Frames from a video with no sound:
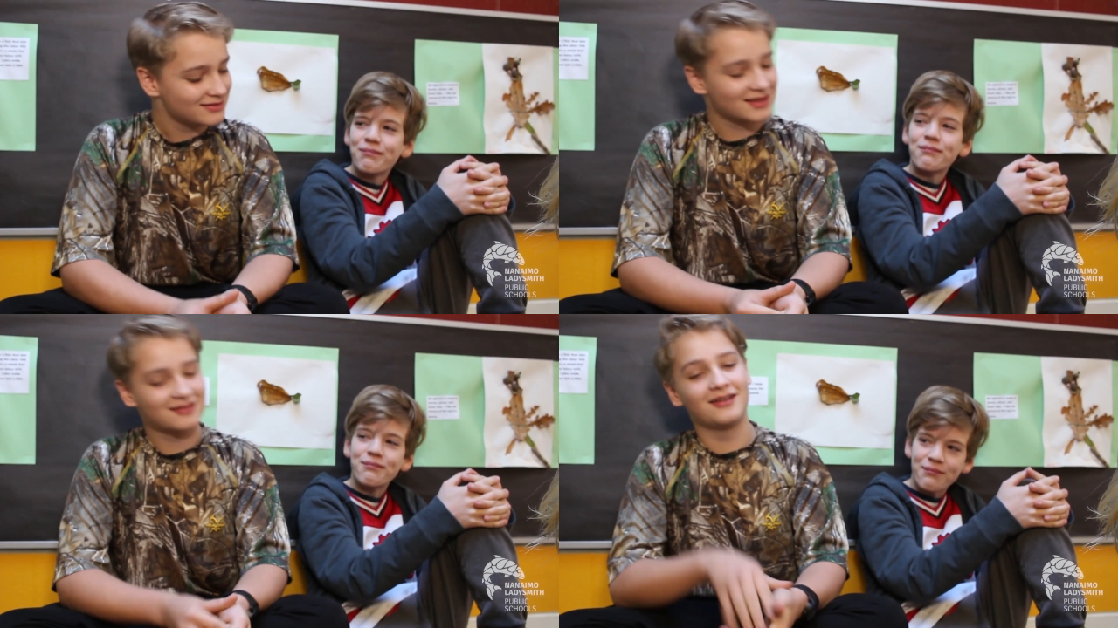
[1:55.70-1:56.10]

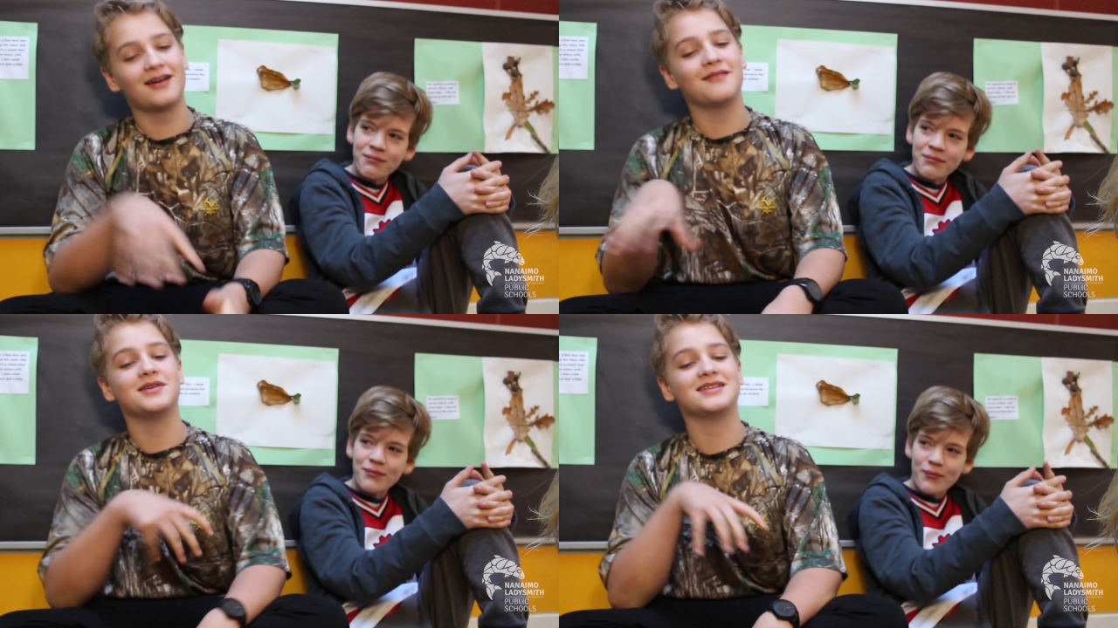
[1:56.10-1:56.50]
Speaker 1: like a
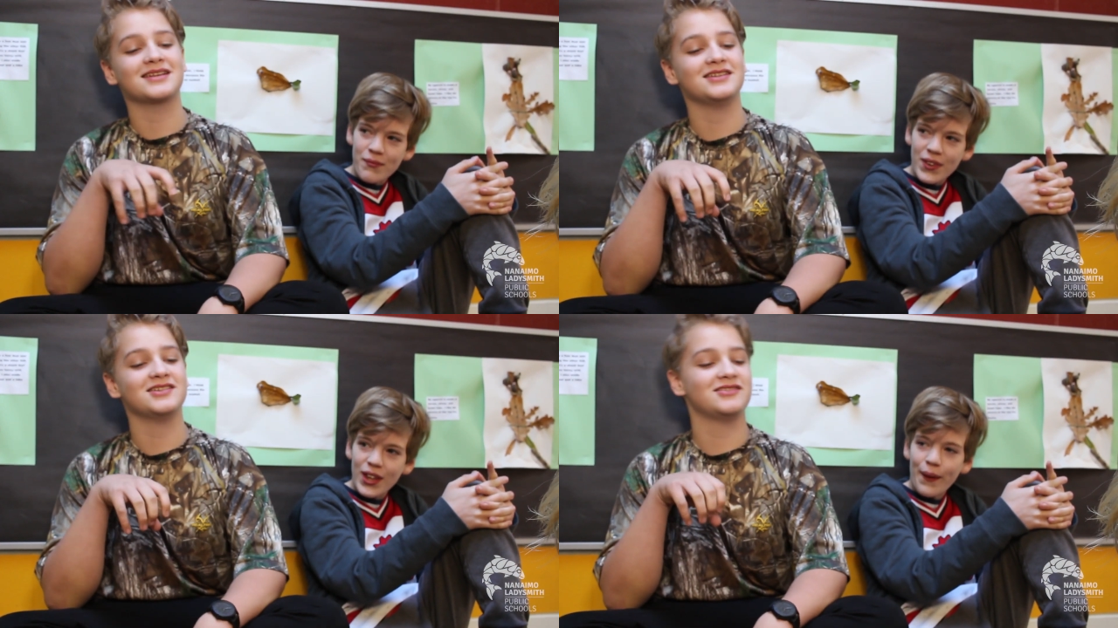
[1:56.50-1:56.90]
lot of
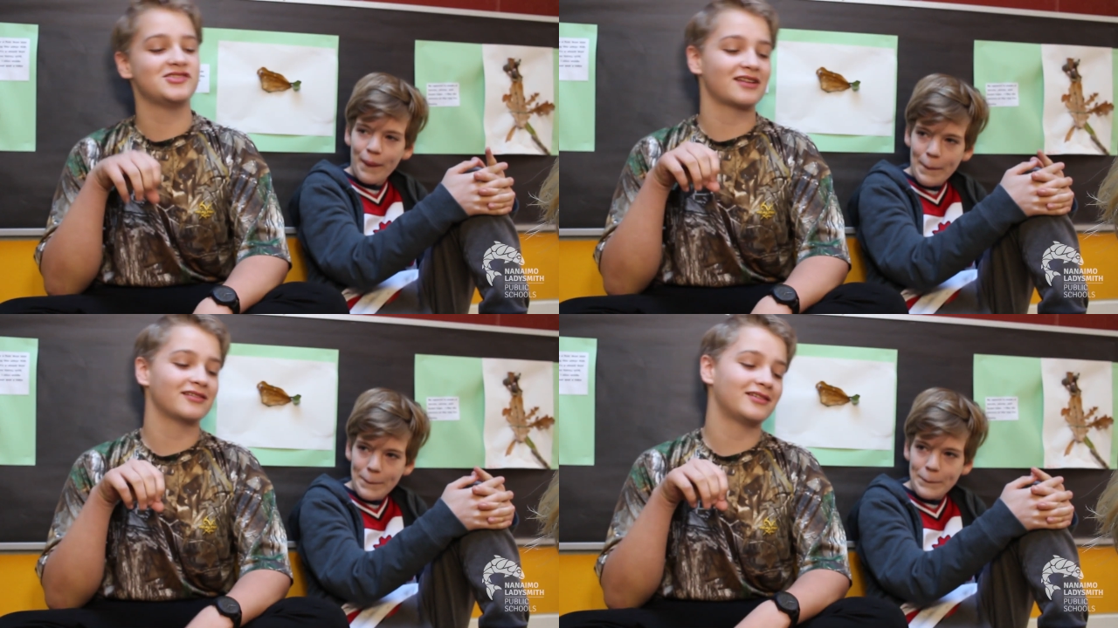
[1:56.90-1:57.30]
music in
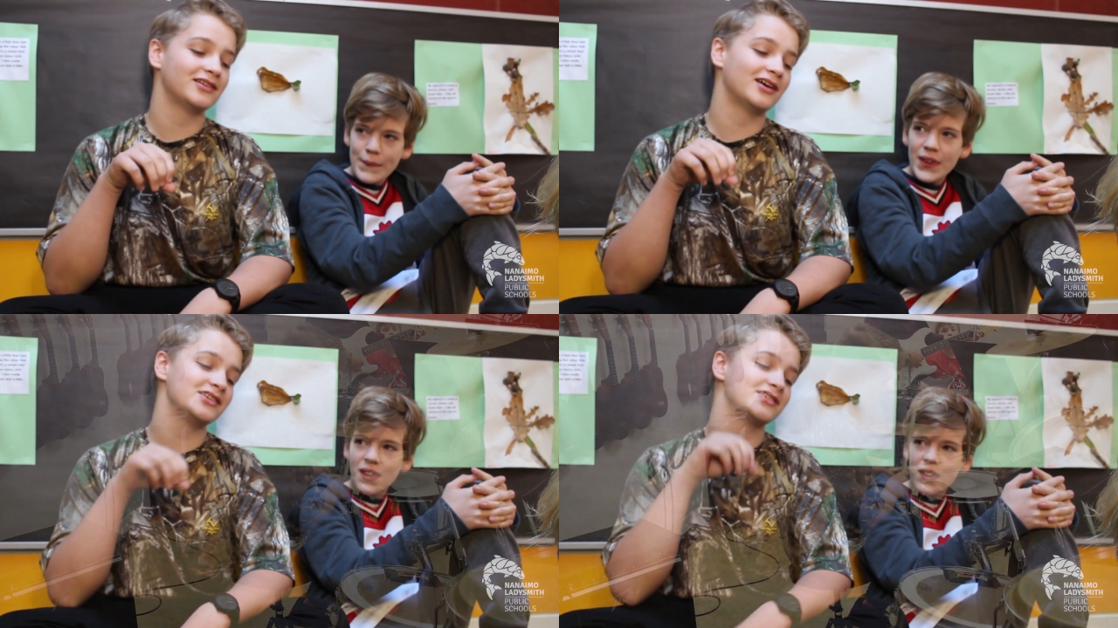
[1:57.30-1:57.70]

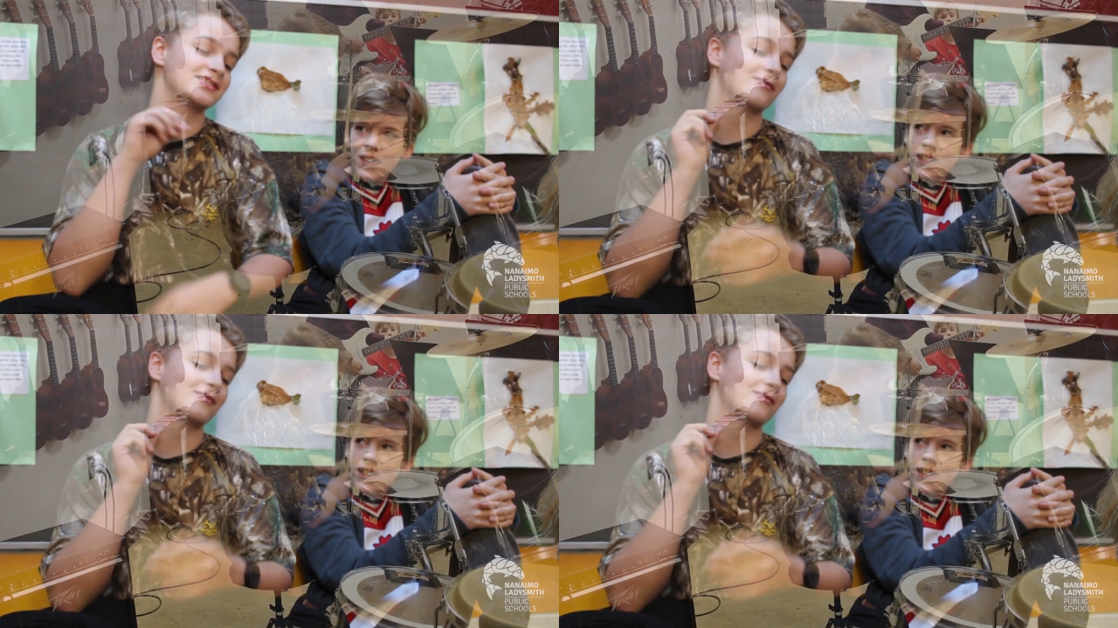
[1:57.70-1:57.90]
general, not just